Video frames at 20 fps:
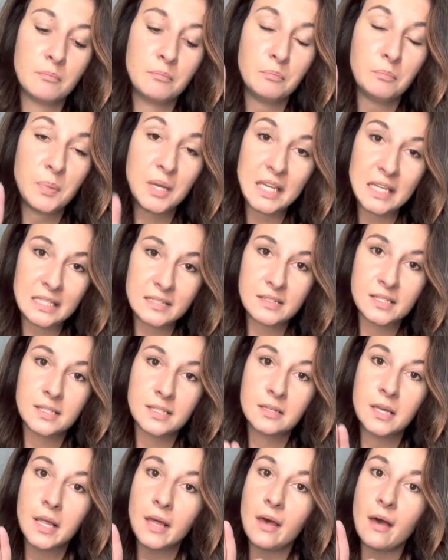piece
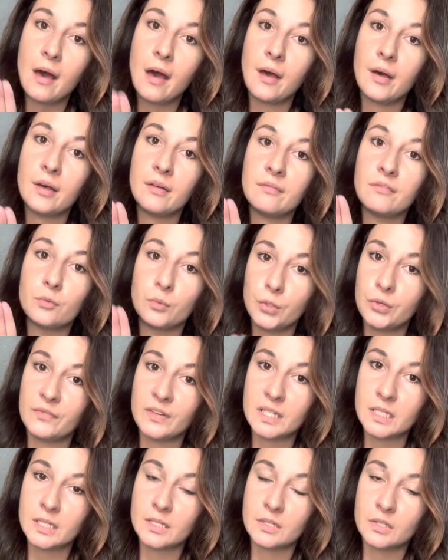of the
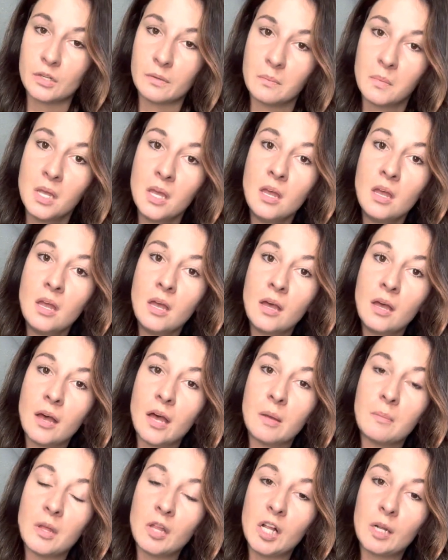roofing system.
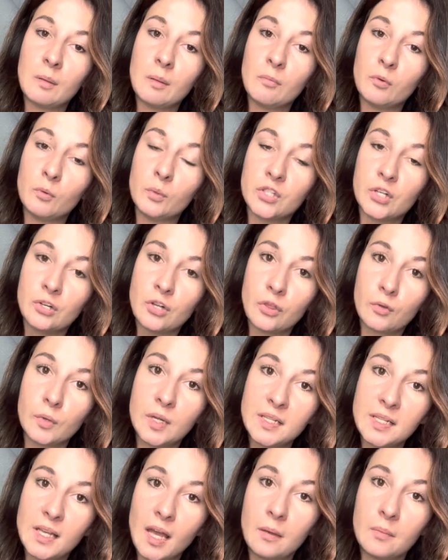A lot of people will turn a
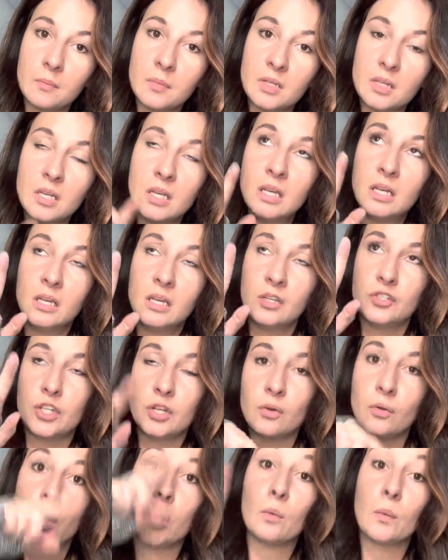3-tab
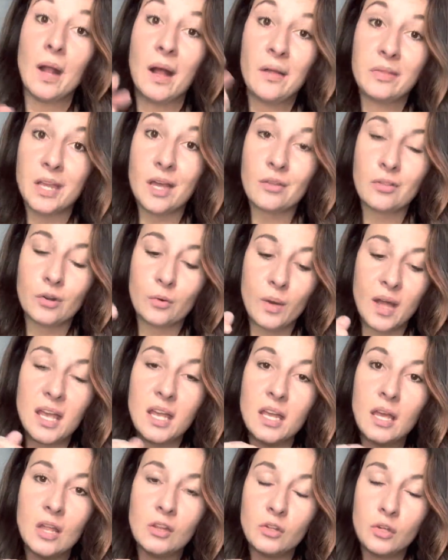shingle around the other
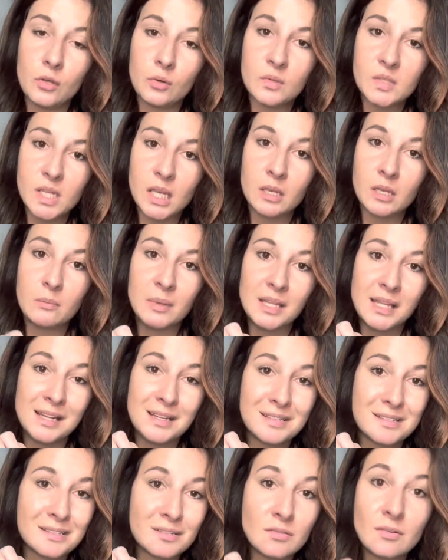way and use it, but it
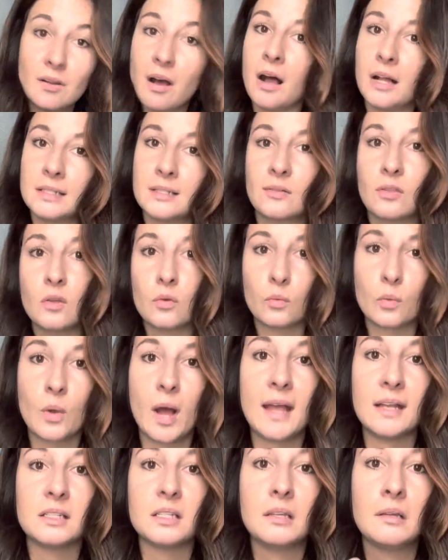is not the
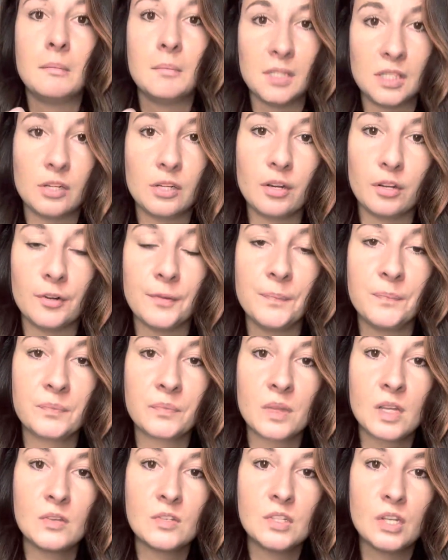right material.
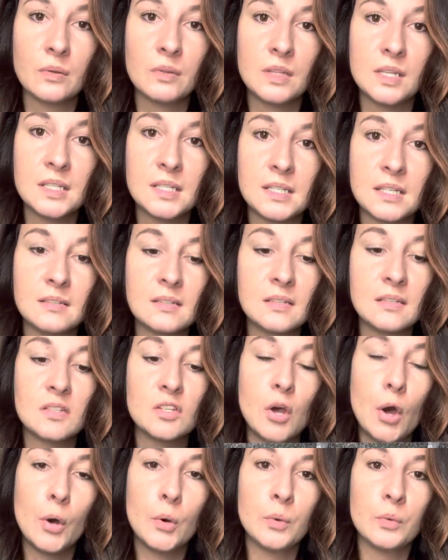So this is its
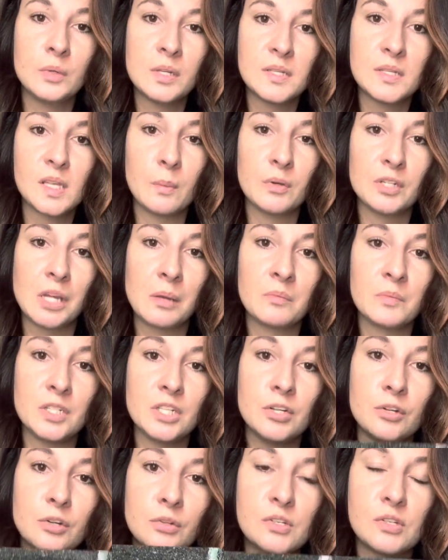own separate type of
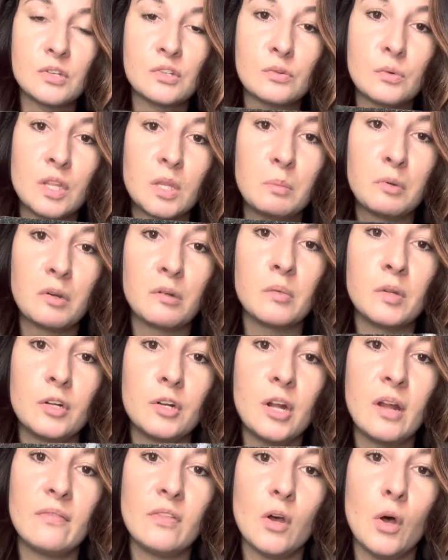material. This goes around the perimeter
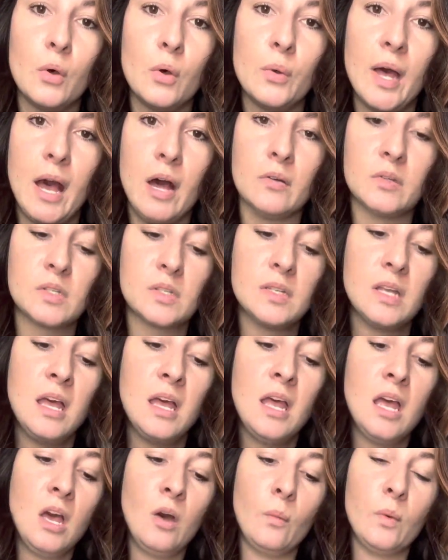of the whole house.
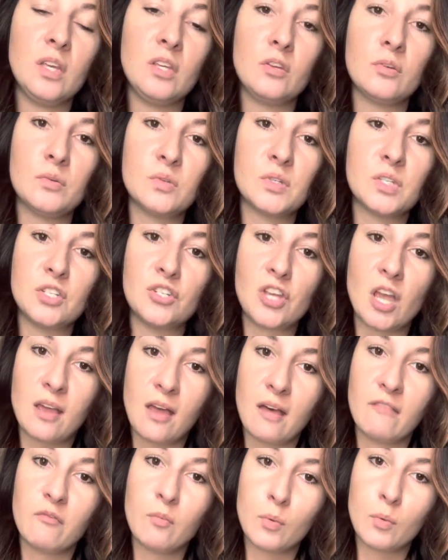We use the
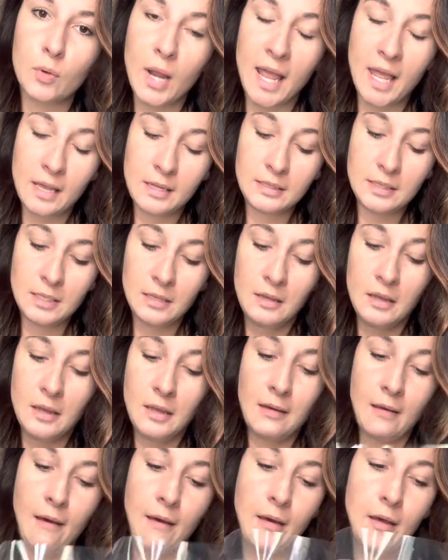GAF brand,
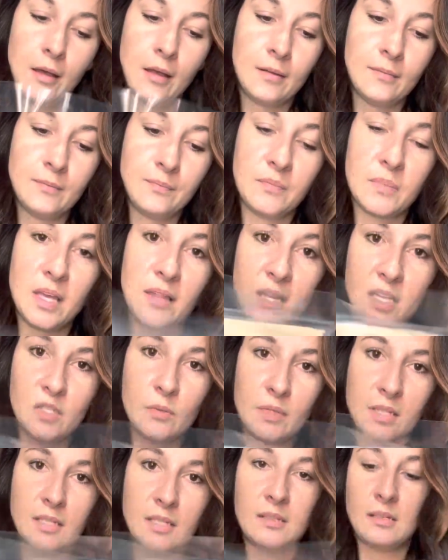and that's
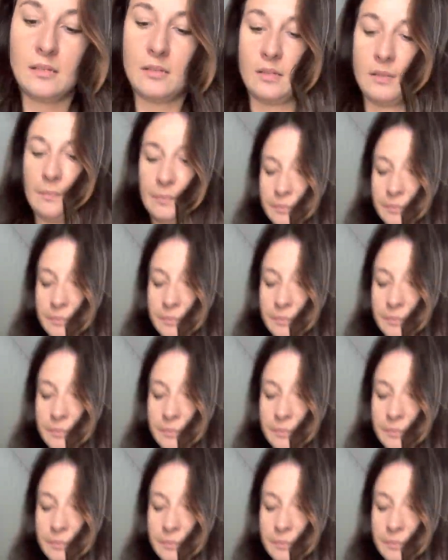what this is.